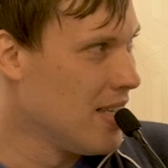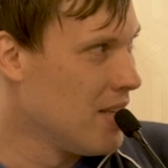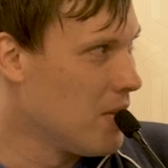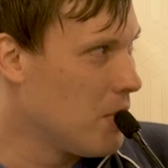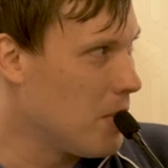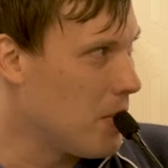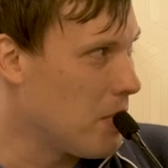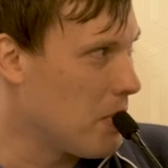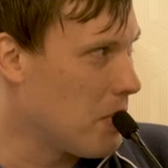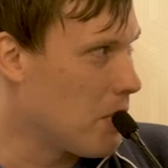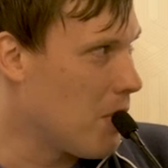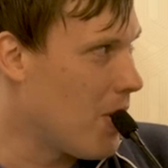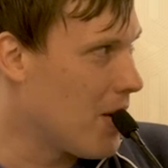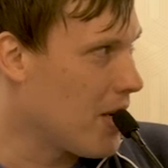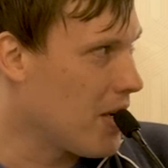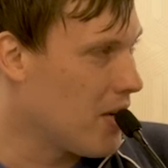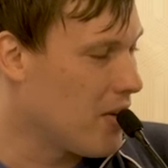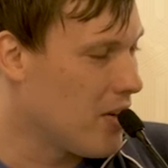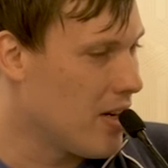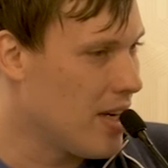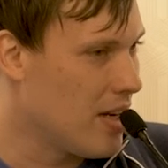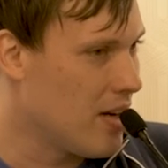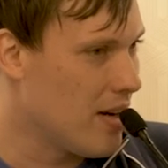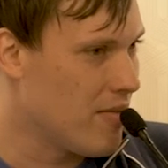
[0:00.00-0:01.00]
when we were walking
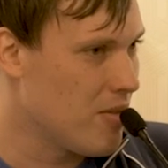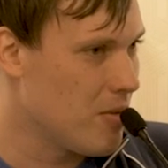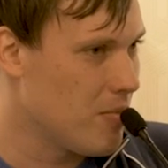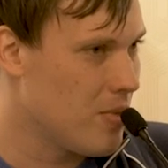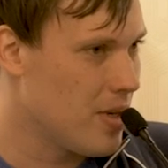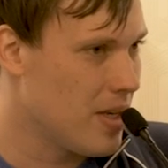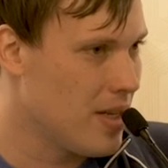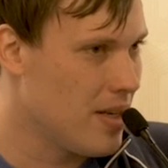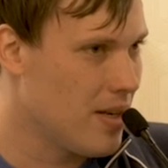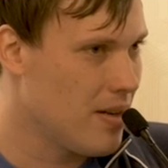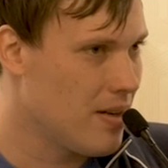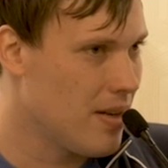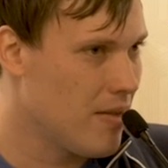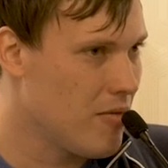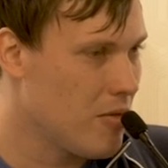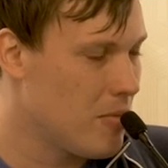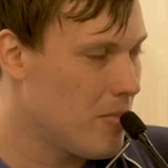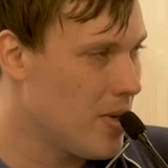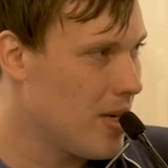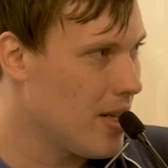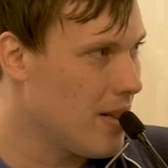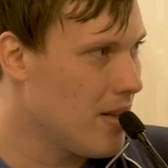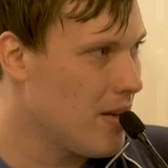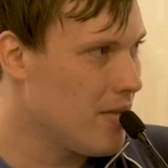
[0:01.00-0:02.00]
around. Everybody,
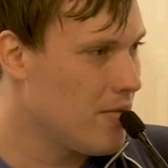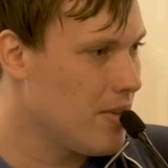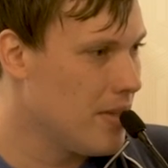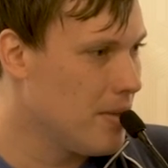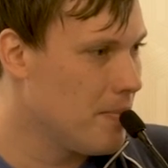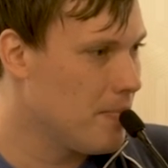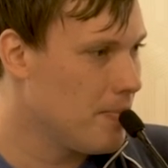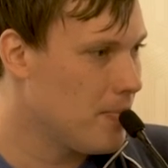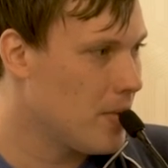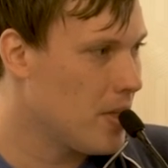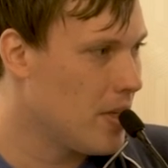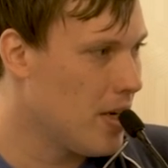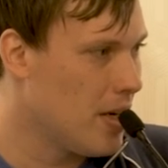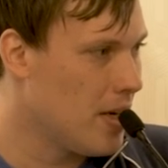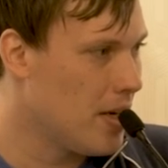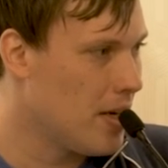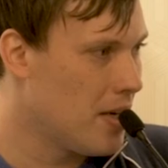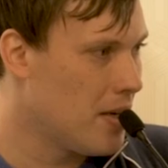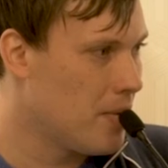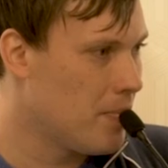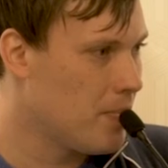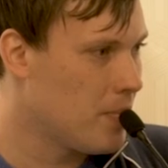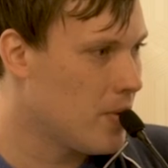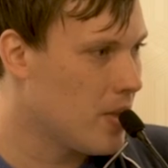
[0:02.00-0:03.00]
everybody loved him.
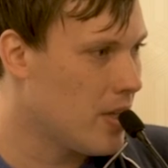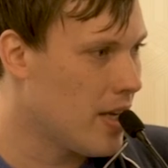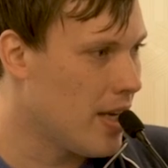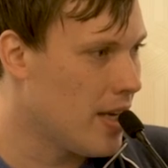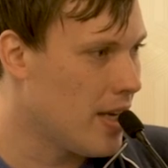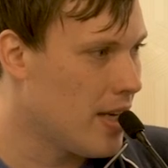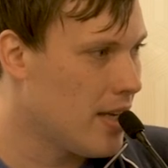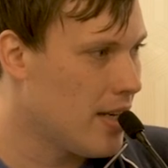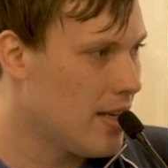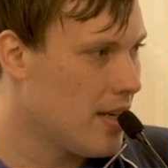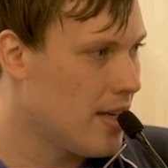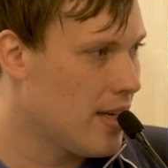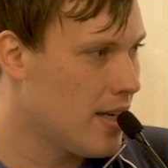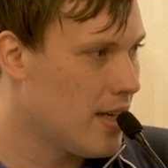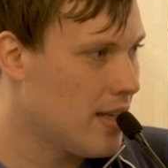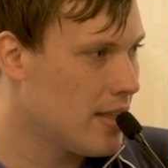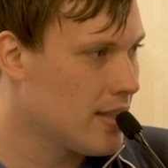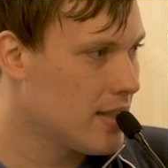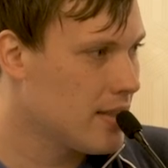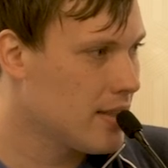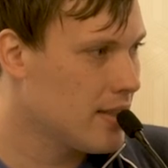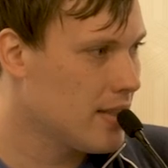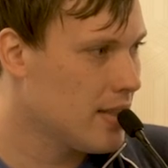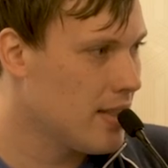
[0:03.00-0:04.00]
Um, and
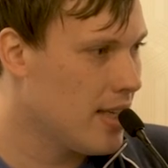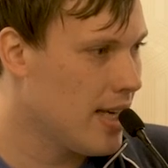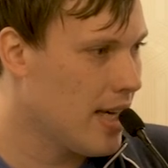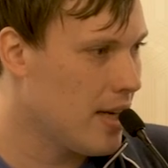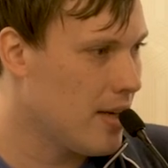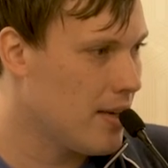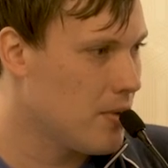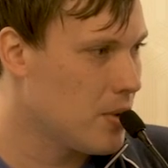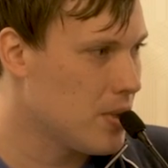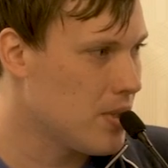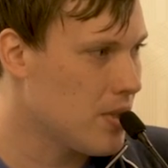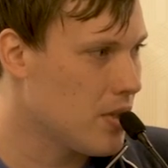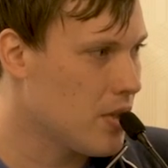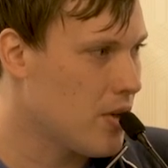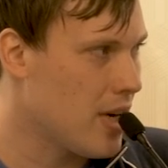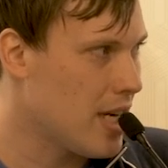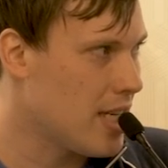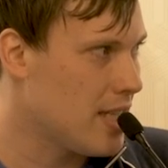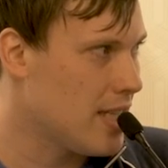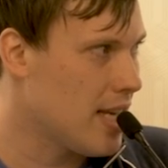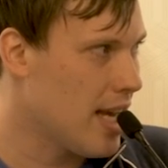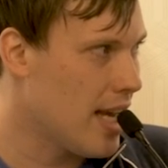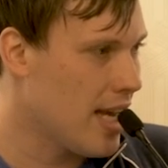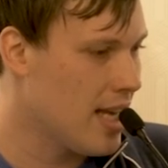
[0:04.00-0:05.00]
uh, yeah, it was a
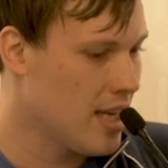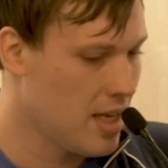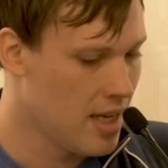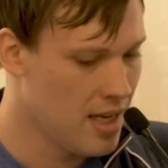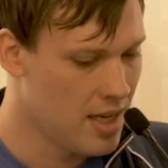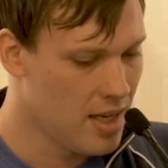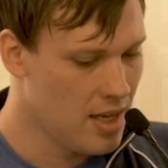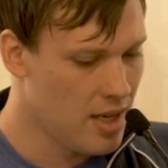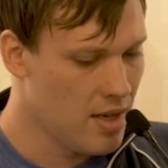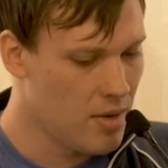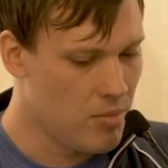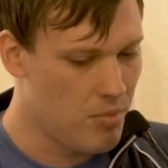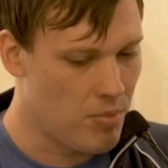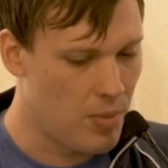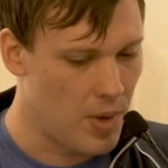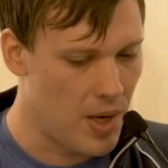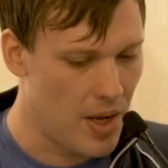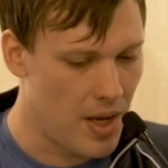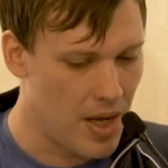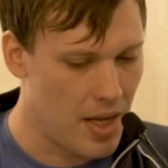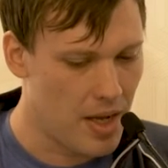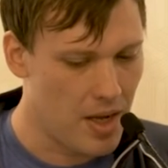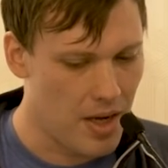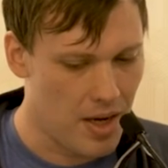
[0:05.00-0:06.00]
great day.
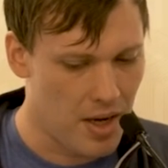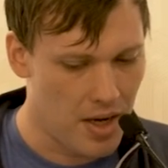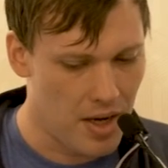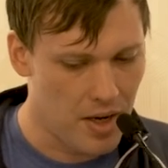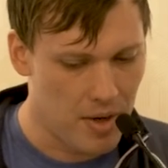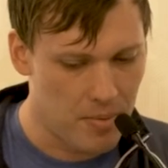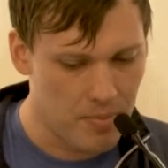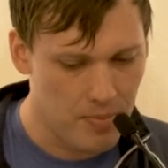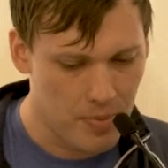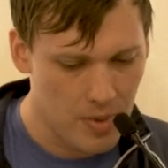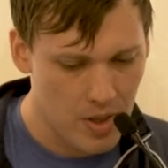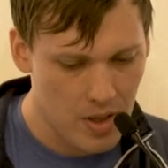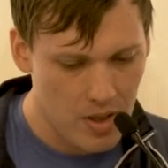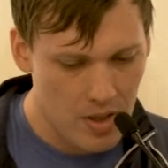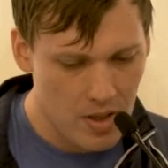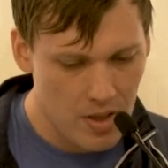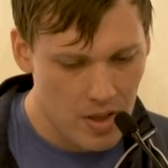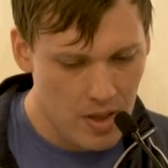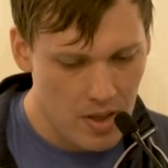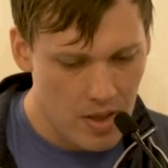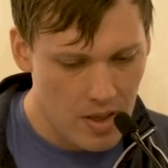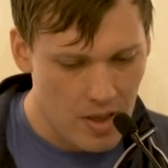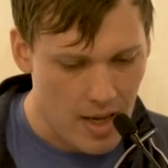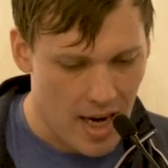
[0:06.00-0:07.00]
But um,
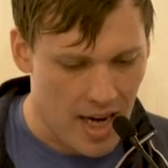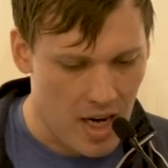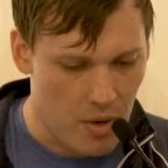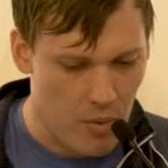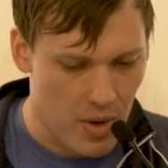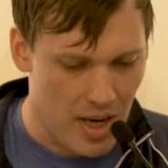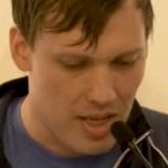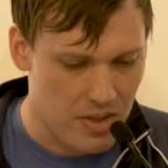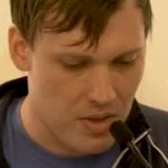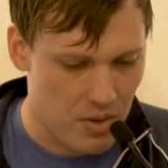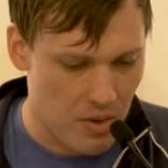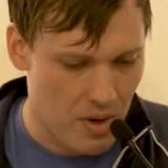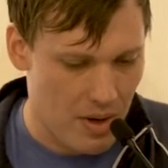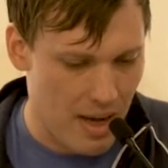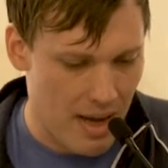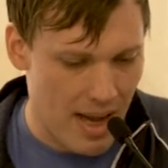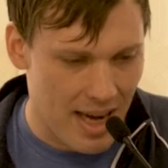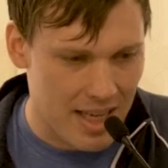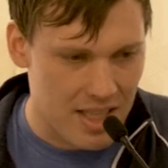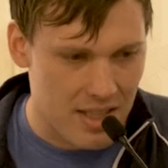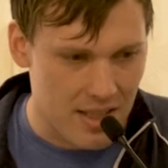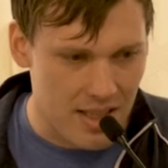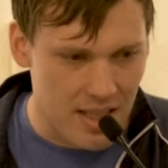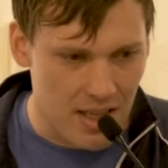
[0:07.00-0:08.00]
anyway, so
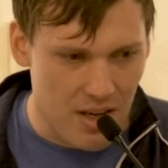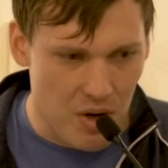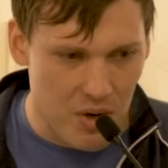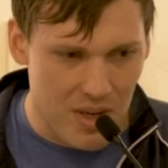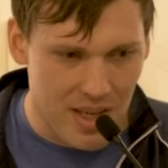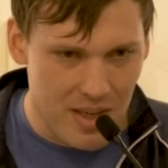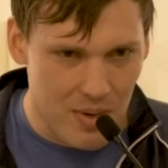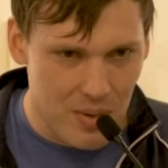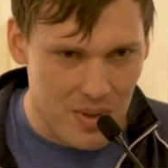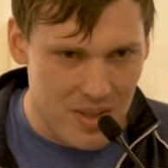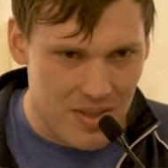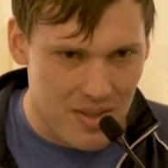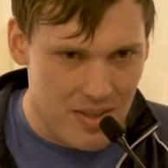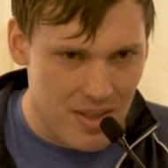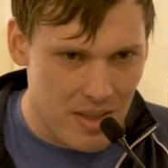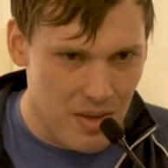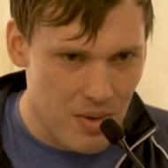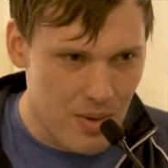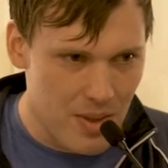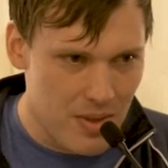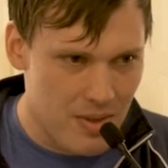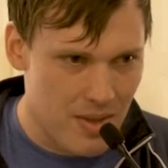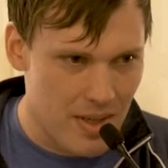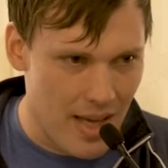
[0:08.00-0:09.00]
actually, you know, he was
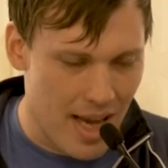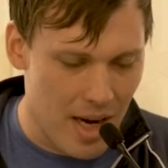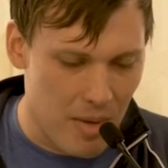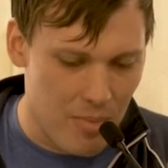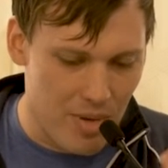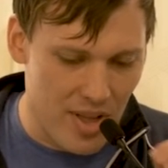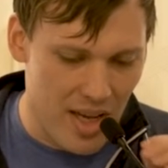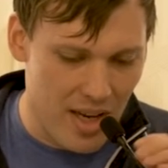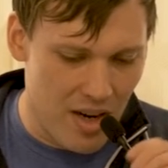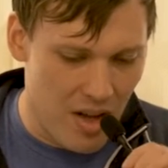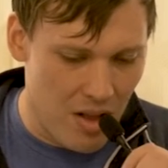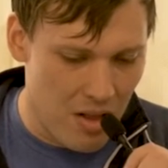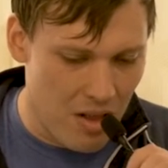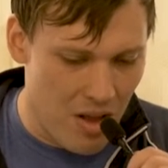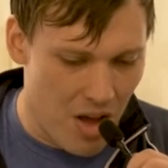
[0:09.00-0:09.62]
he was had a plan all